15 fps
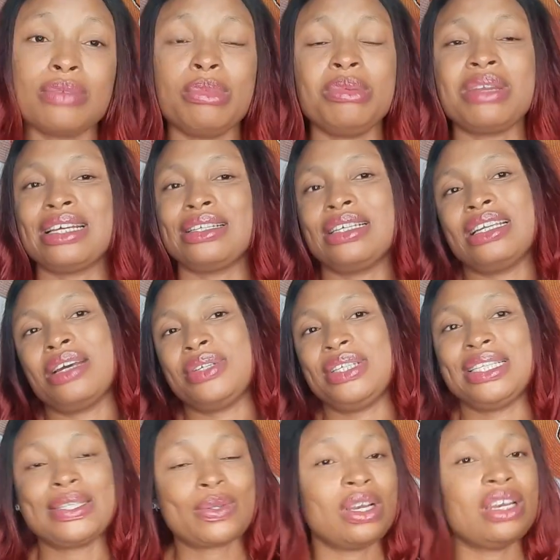Look, they say they would
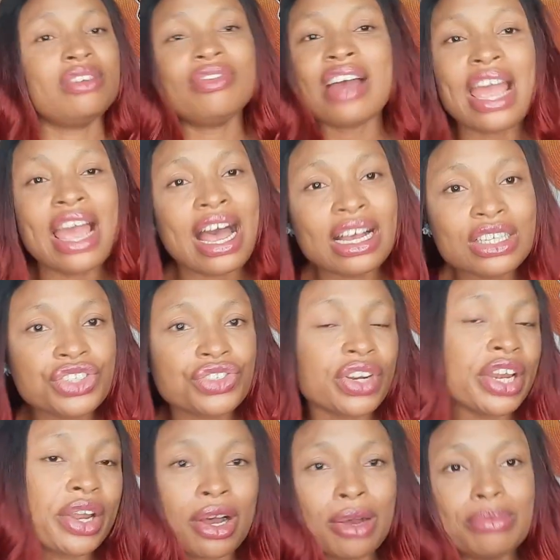disqualify her
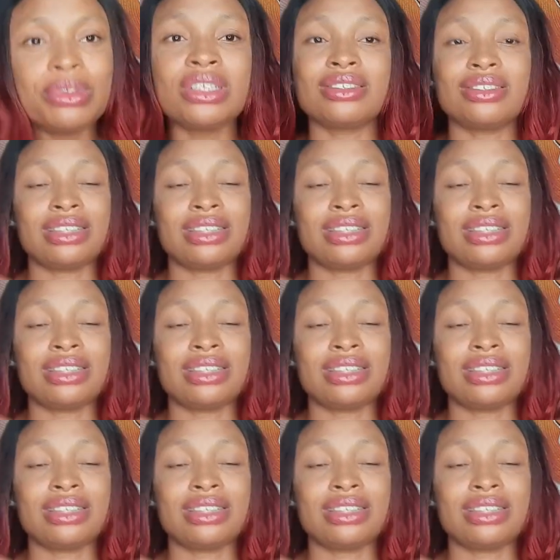straight up.